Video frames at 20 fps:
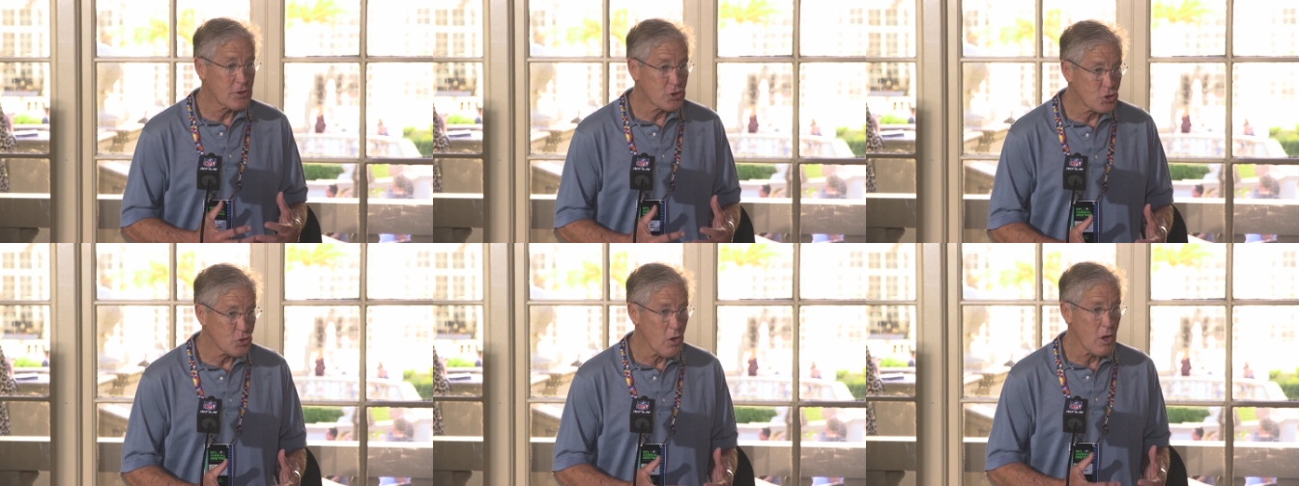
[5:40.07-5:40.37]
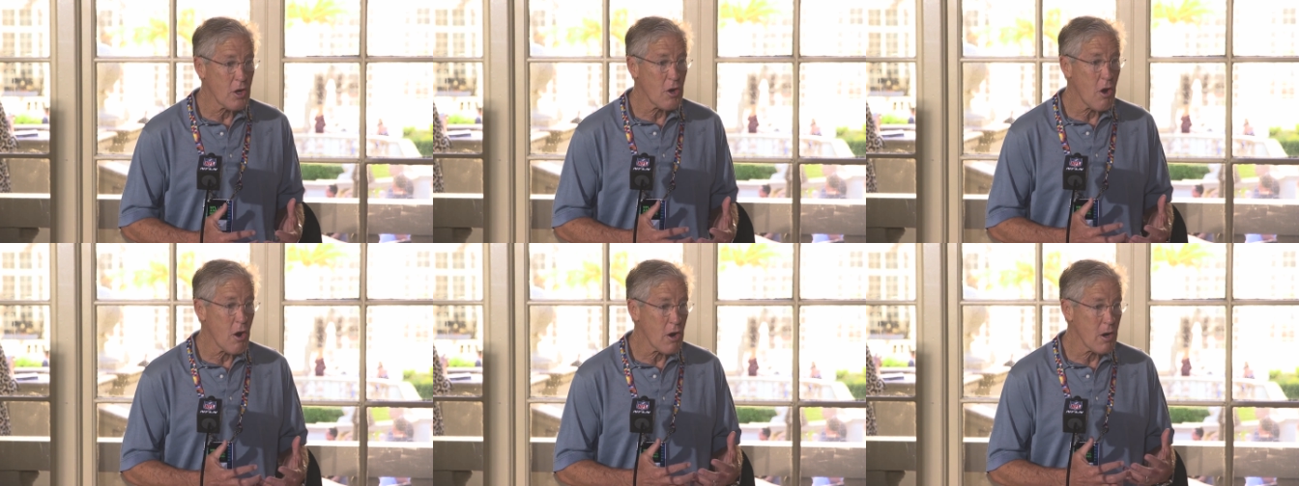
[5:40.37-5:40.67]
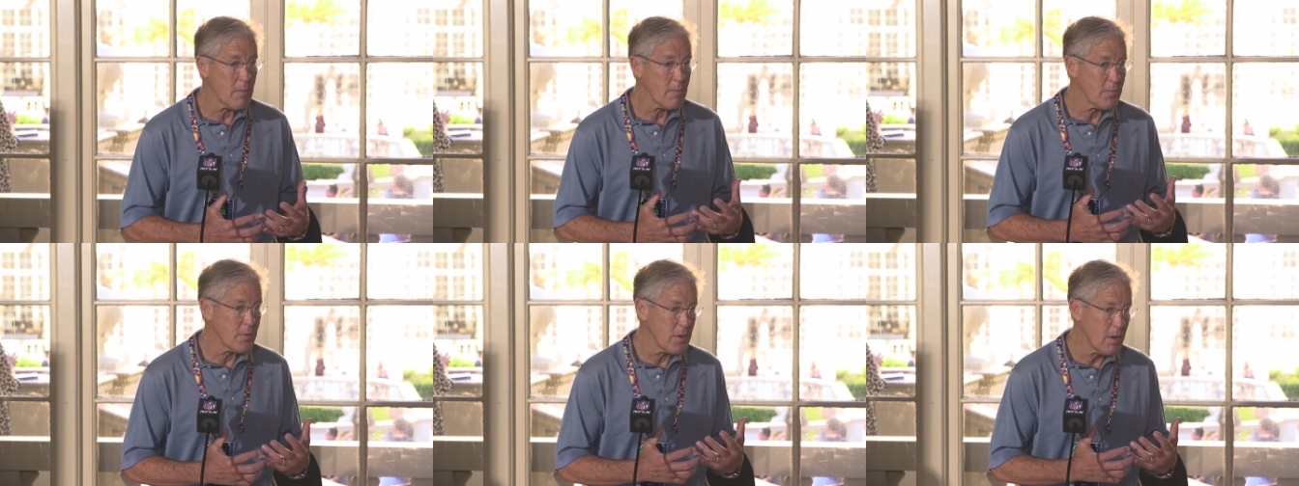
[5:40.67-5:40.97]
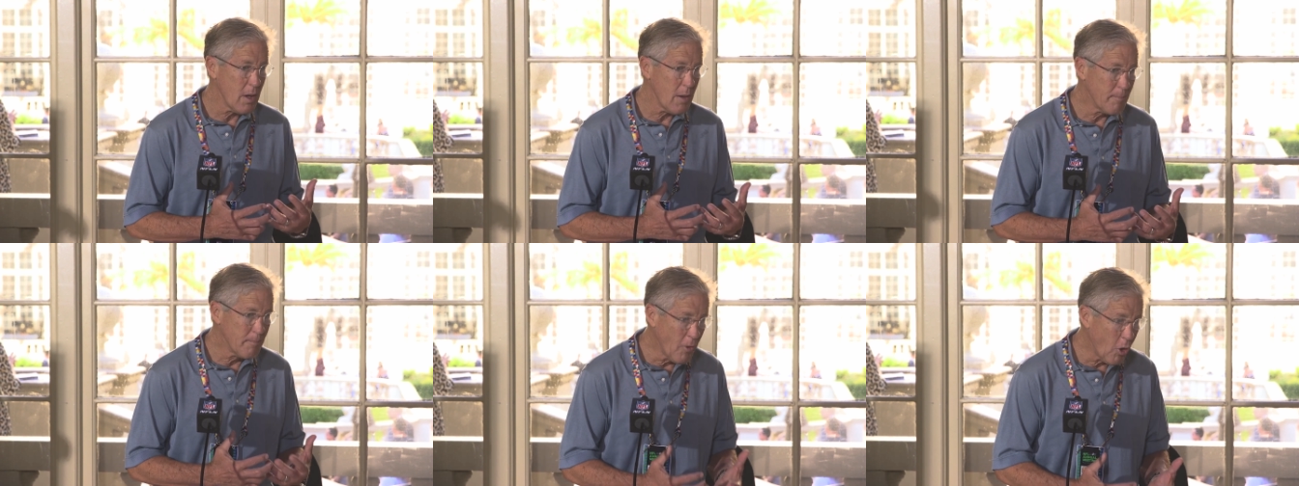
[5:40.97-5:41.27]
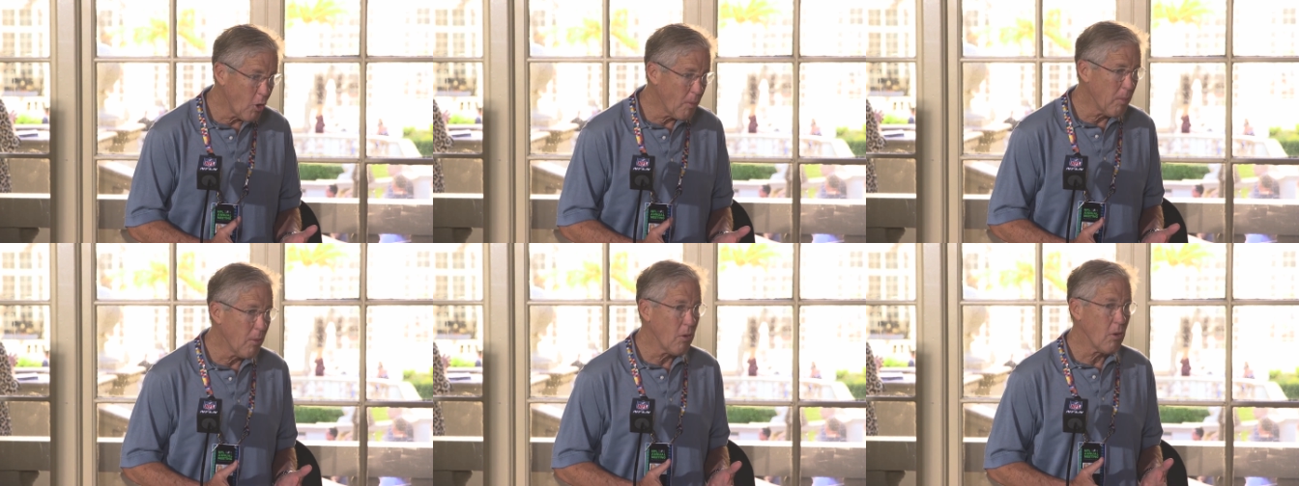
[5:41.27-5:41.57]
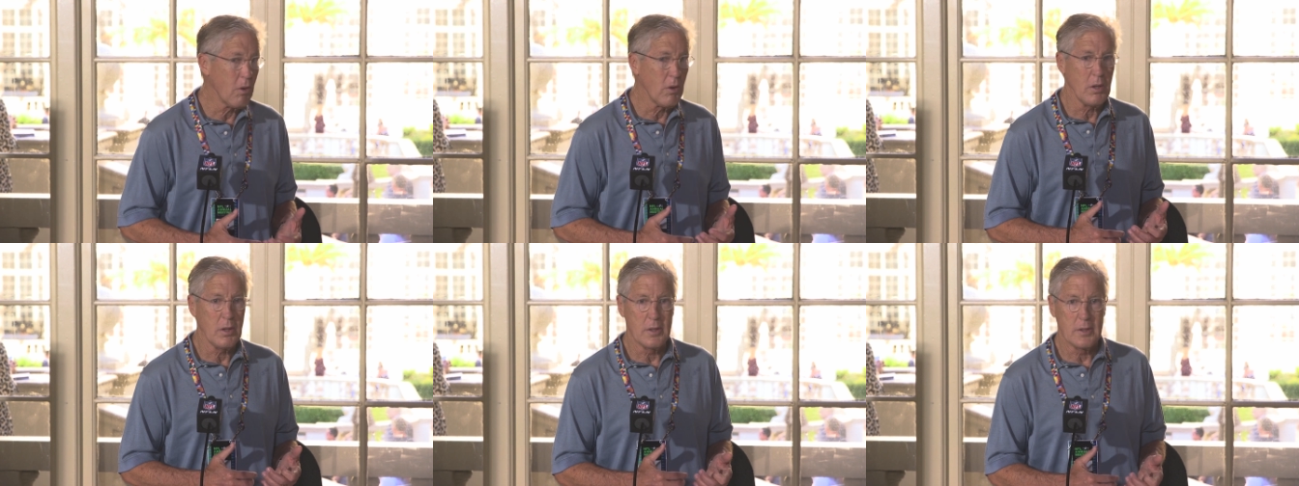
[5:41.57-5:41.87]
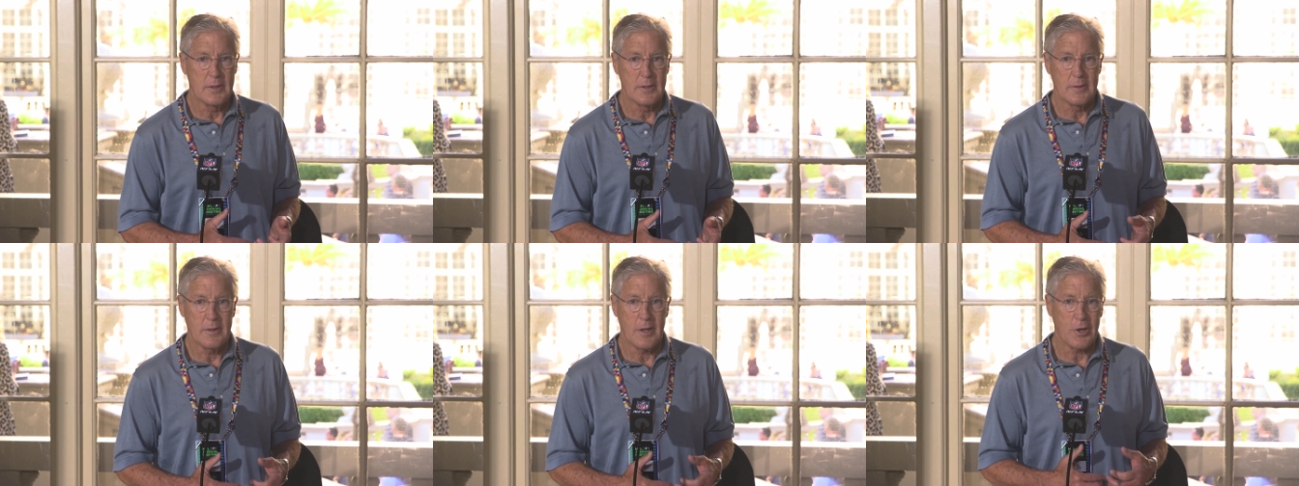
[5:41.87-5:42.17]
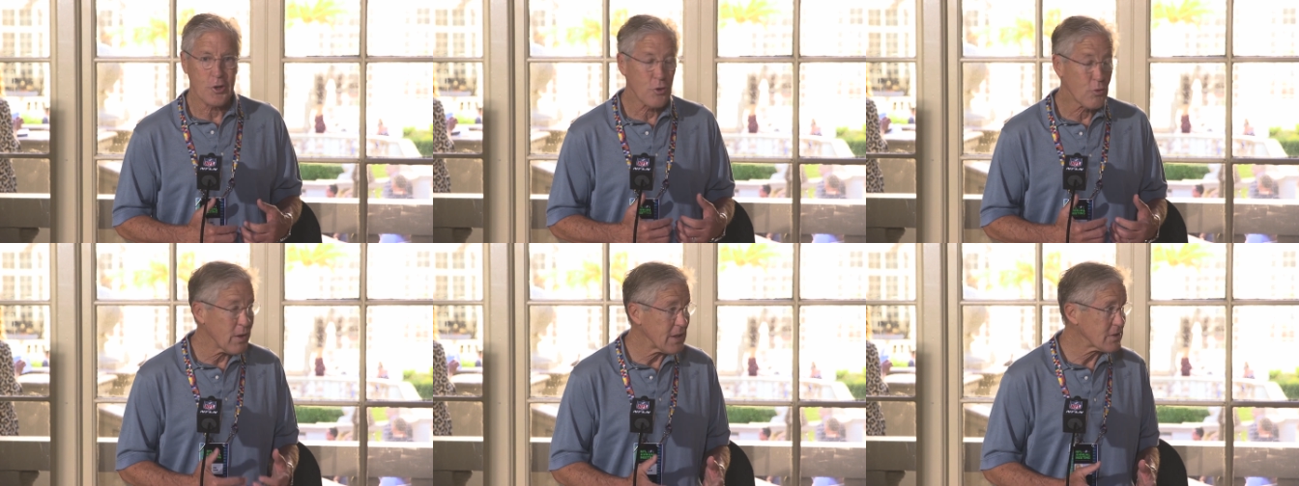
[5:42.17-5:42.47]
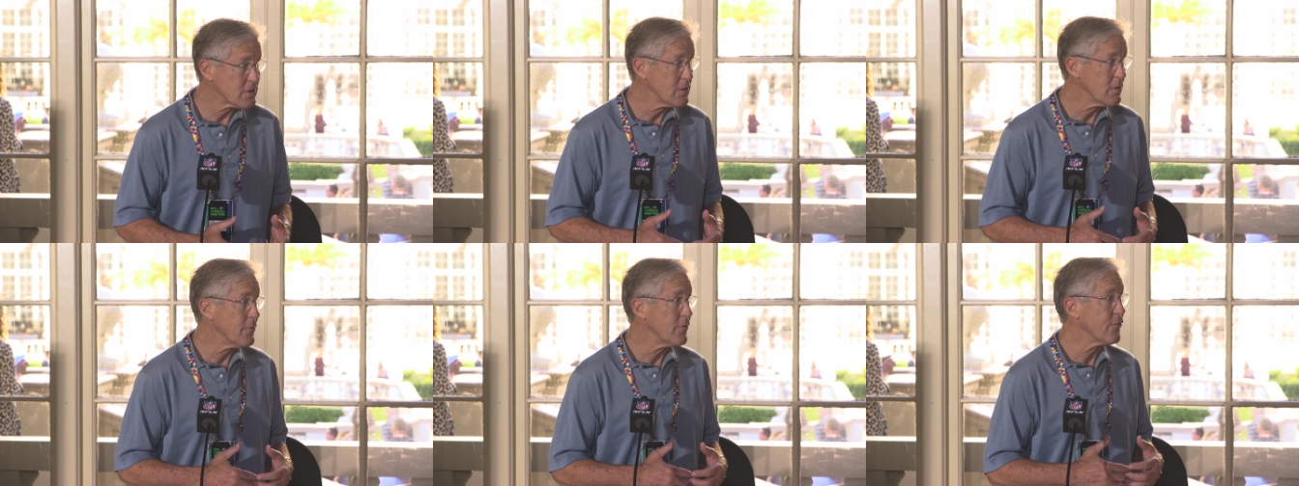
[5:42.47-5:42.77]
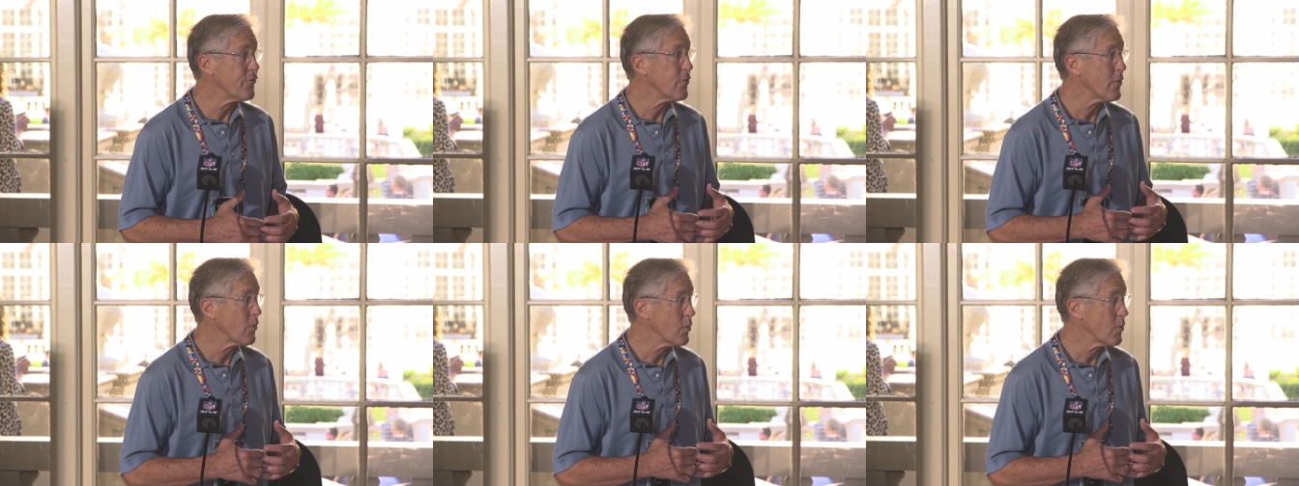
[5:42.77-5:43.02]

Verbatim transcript: strong-armed, mobile, aggressive,